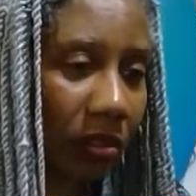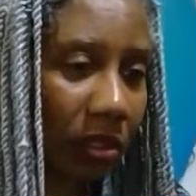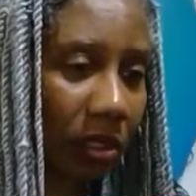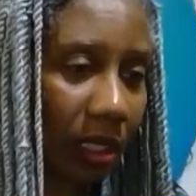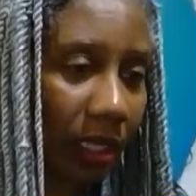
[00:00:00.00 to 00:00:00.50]

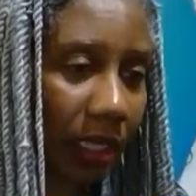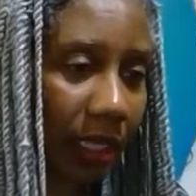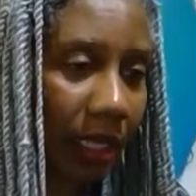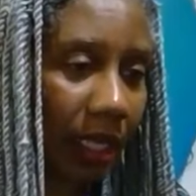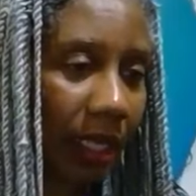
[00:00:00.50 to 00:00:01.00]

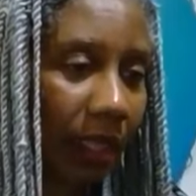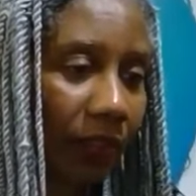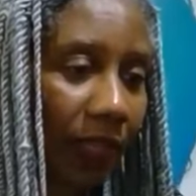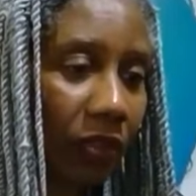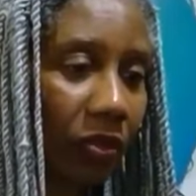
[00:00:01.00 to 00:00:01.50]
Sunny,
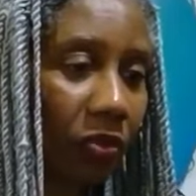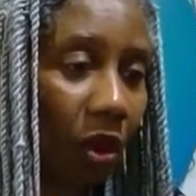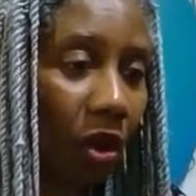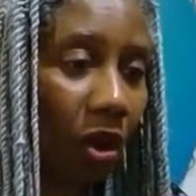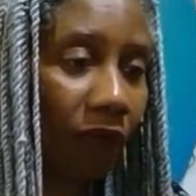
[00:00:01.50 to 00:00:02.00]
thank you
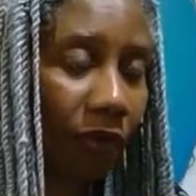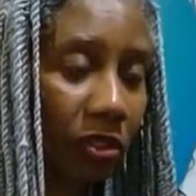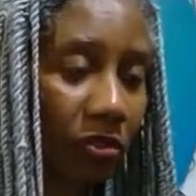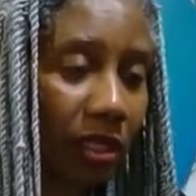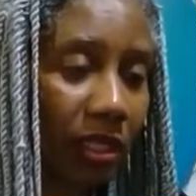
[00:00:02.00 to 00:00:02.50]
all for
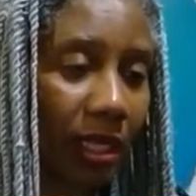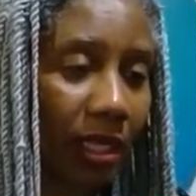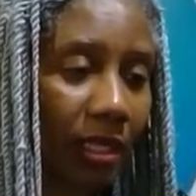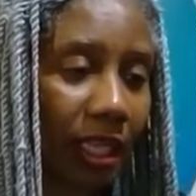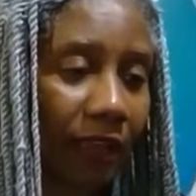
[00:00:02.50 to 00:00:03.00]
tuning in.